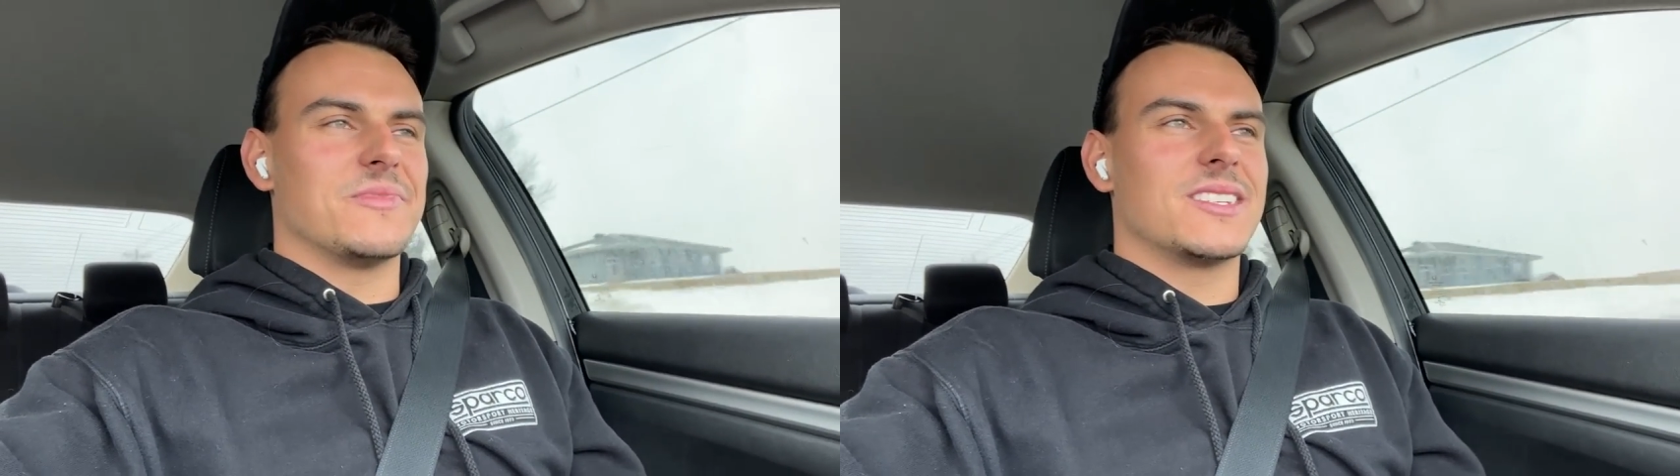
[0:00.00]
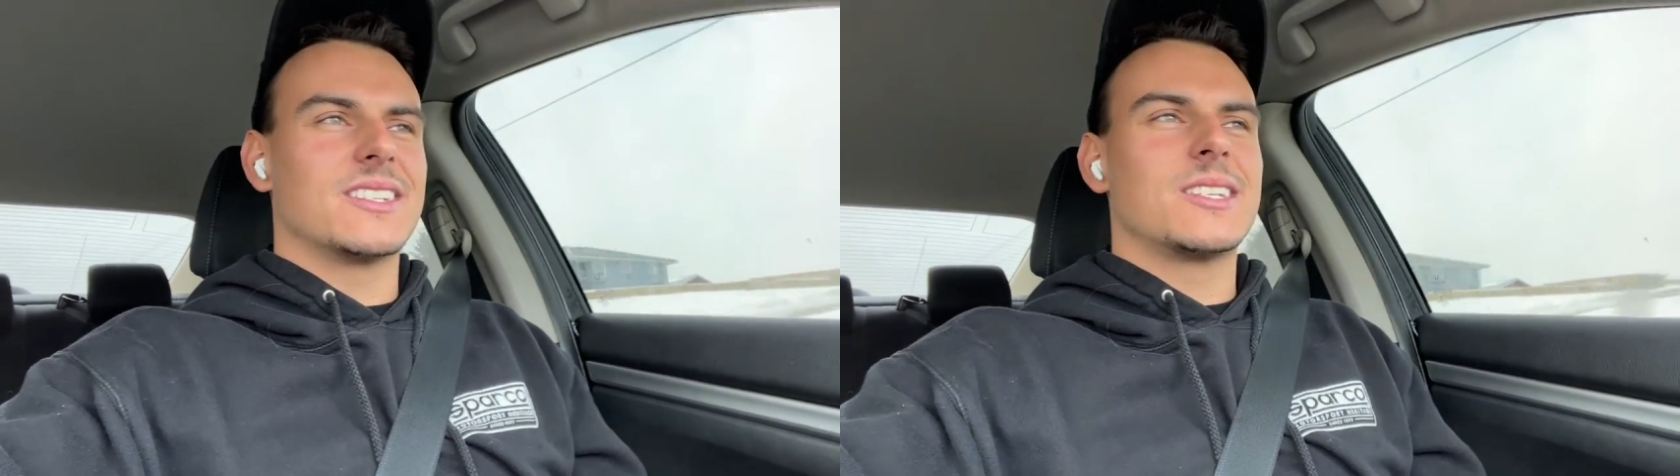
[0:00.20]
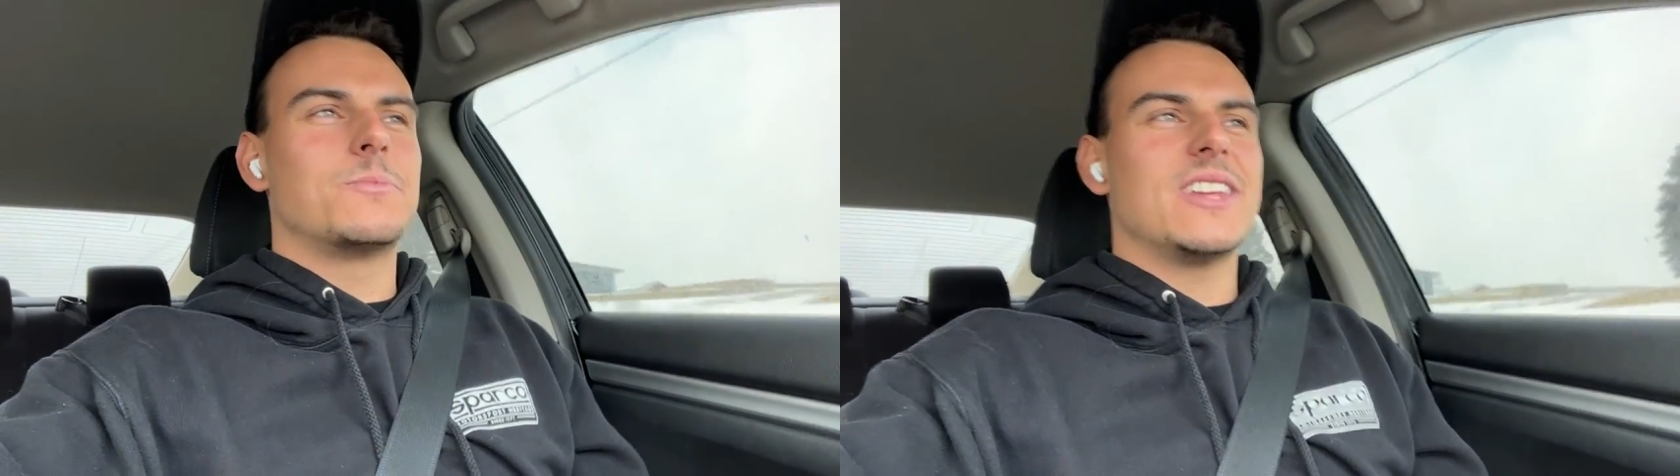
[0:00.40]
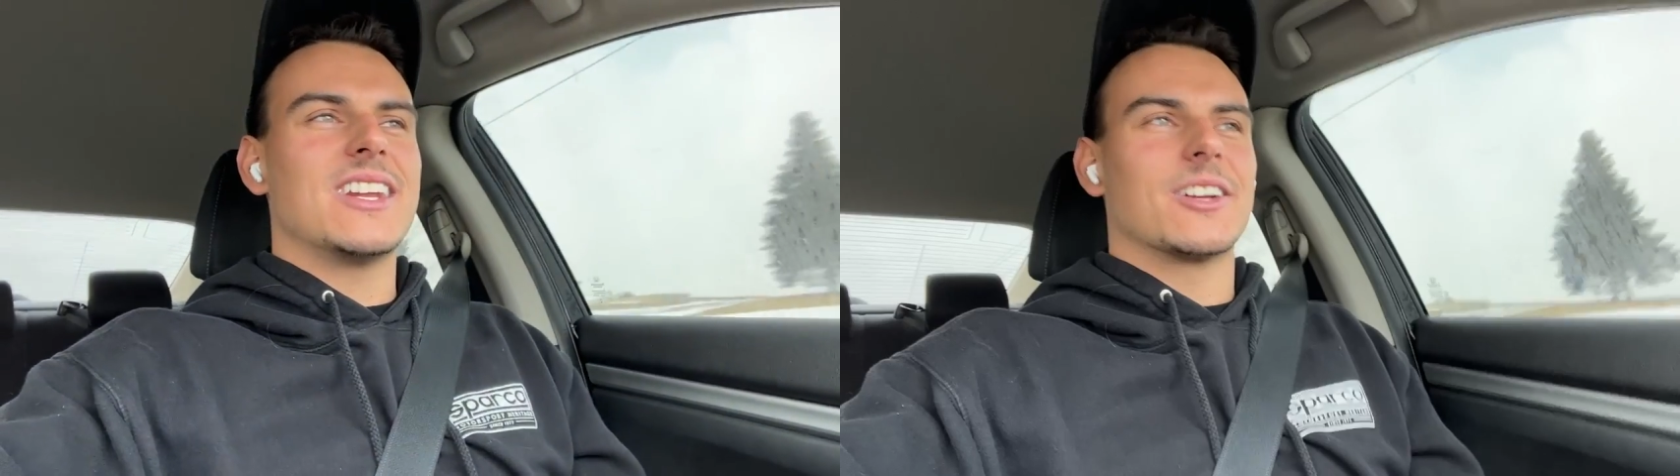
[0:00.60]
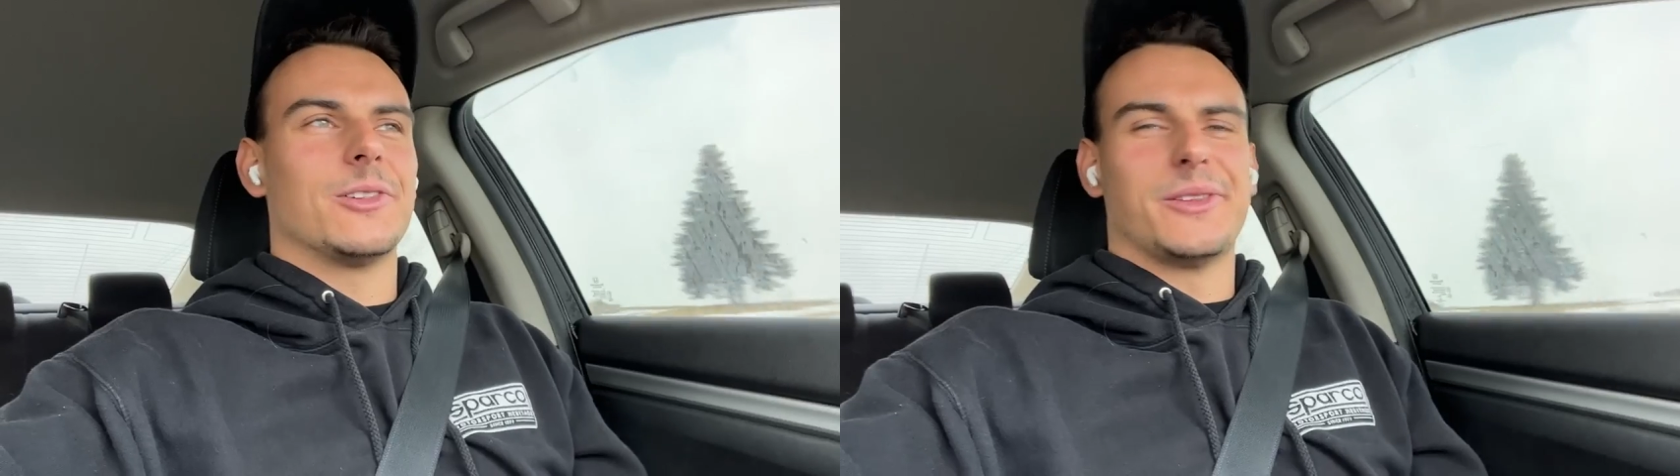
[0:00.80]
I'm
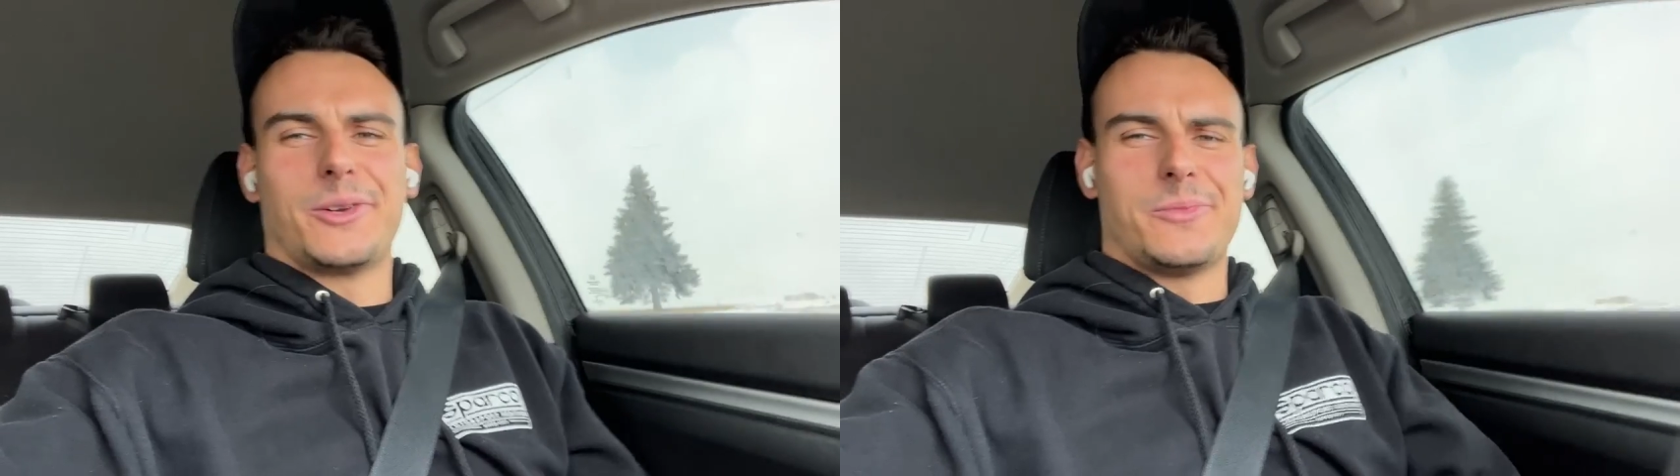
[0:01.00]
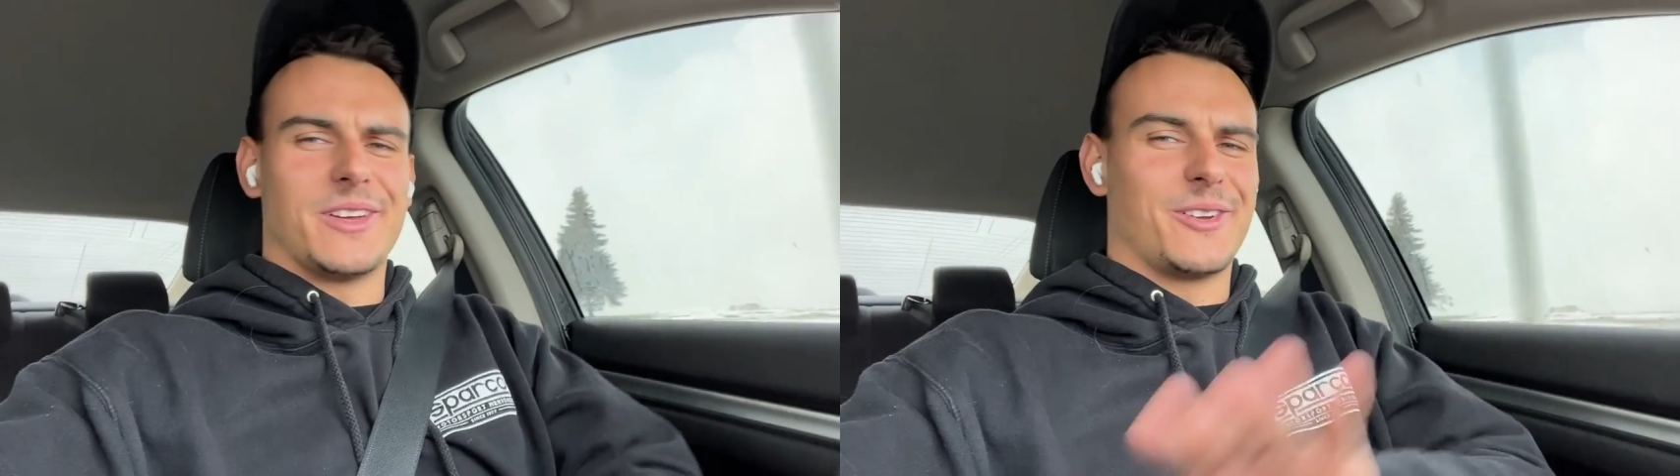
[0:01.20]
speeding a little bit,